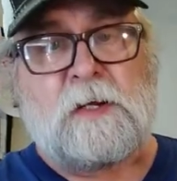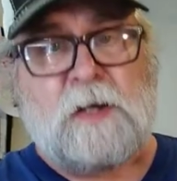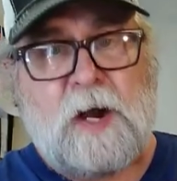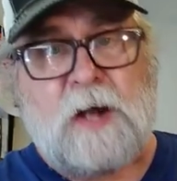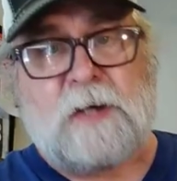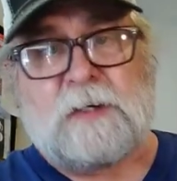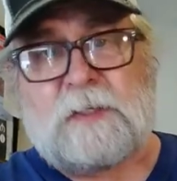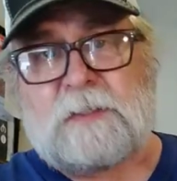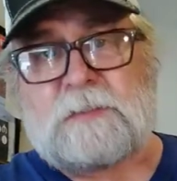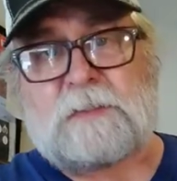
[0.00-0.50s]

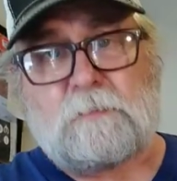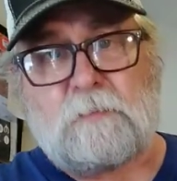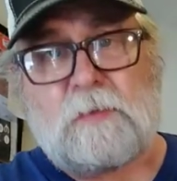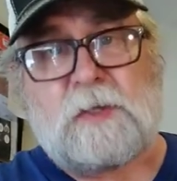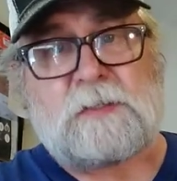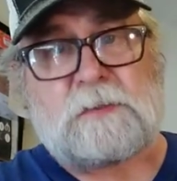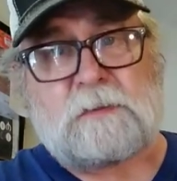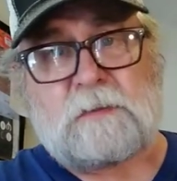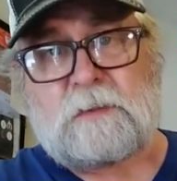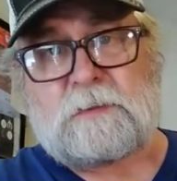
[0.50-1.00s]
I did some
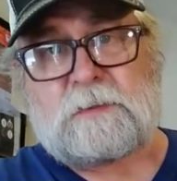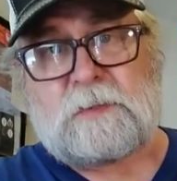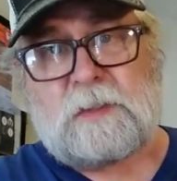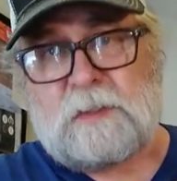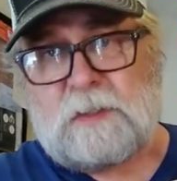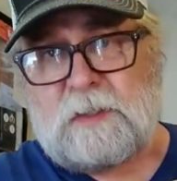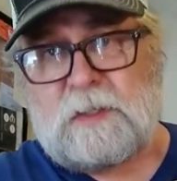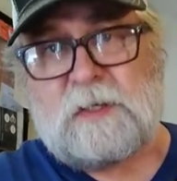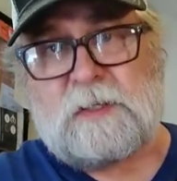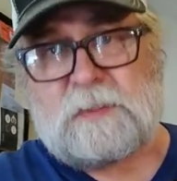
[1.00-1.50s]
research, and
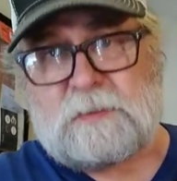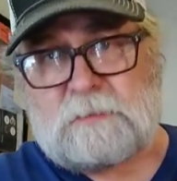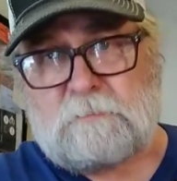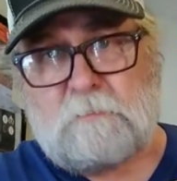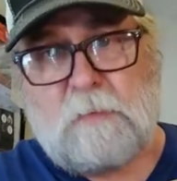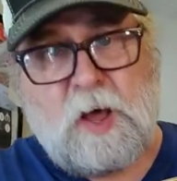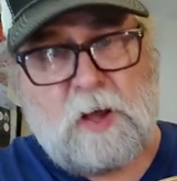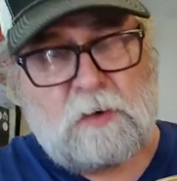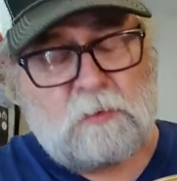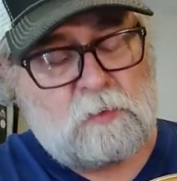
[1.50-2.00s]
it is a
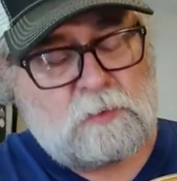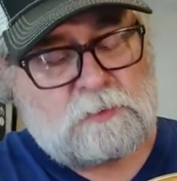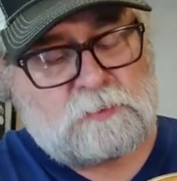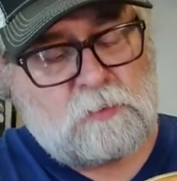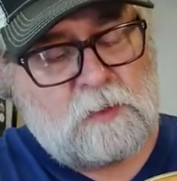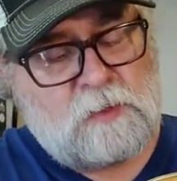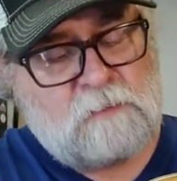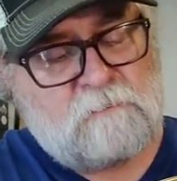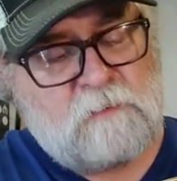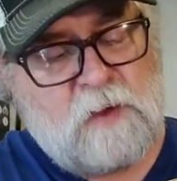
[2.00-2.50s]
model
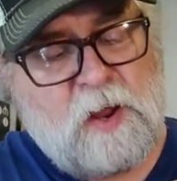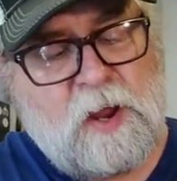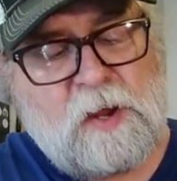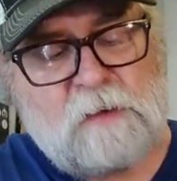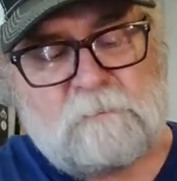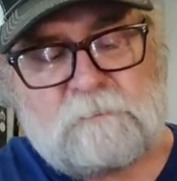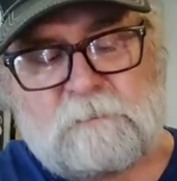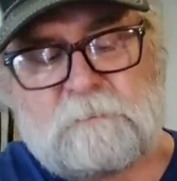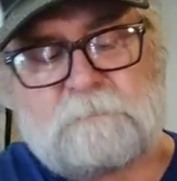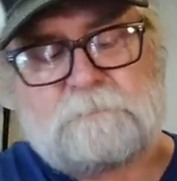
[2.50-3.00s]

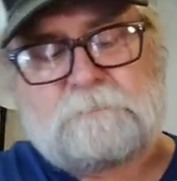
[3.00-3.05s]
125.